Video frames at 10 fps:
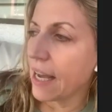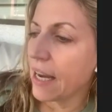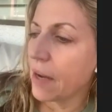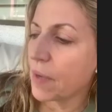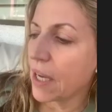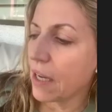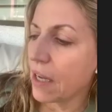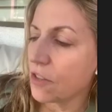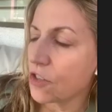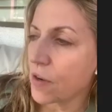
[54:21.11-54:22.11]
I am
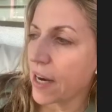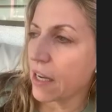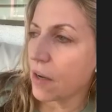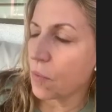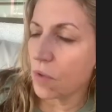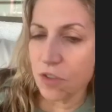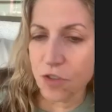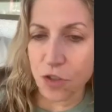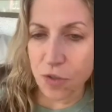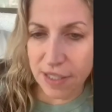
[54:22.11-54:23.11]
gonna try to
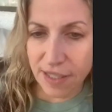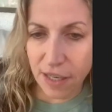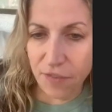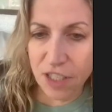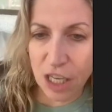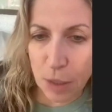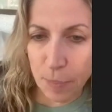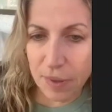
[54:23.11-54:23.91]
do this self tape.